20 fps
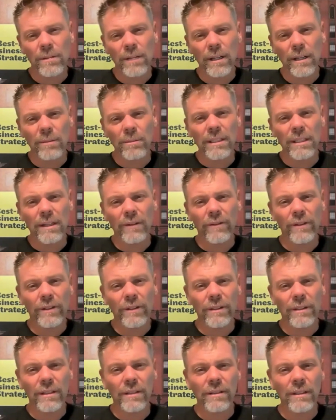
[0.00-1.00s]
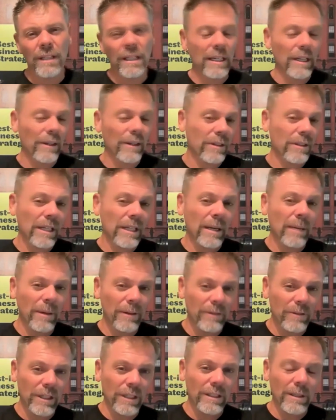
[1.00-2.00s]
going to be different than any other time
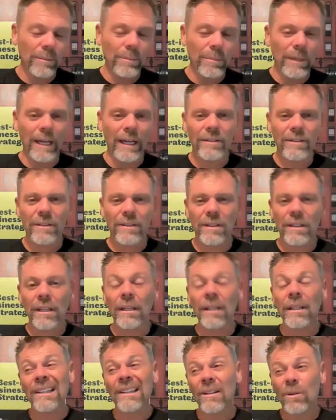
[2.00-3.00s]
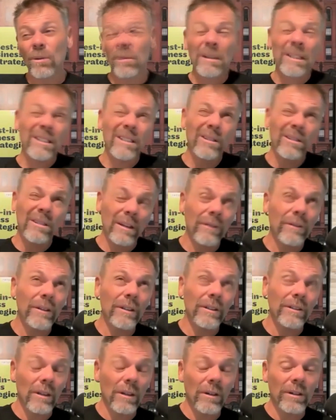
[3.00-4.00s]
I've tried in the past? What makes you
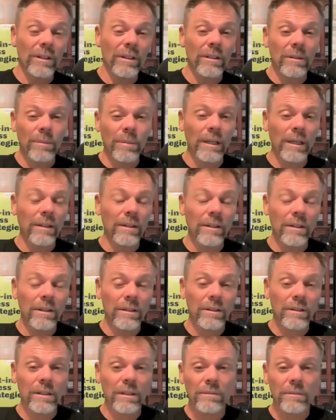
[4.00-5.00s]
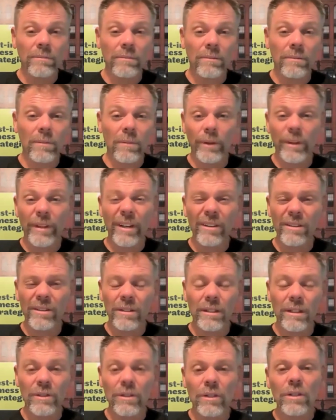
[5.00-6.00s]
different than all your competitors and all that other
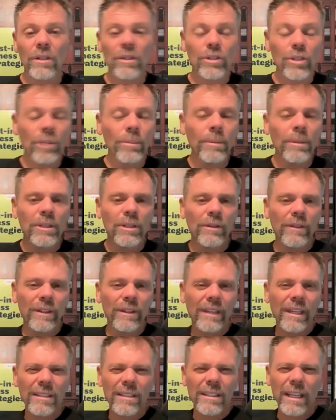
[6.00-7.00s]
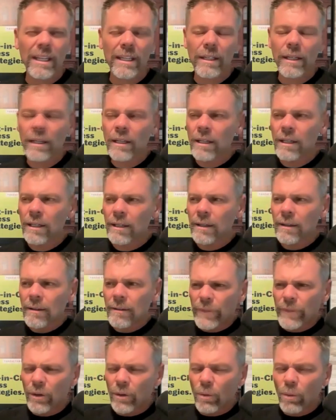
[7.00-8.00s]
stuff? So there's so much of it that is like,
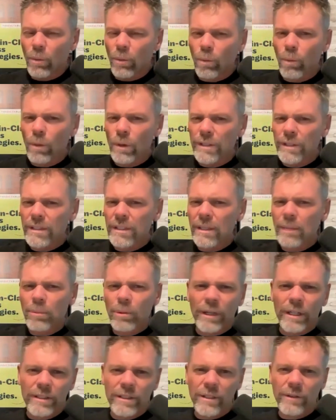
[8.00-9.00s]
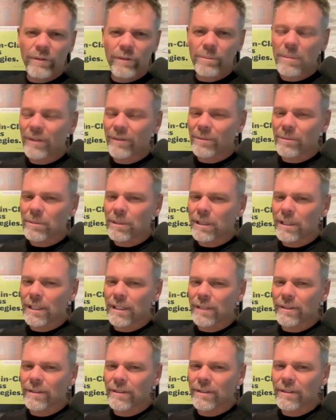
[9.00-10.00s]
what separates you from everybody
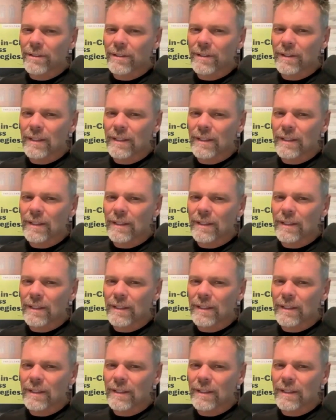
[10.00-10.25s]
else?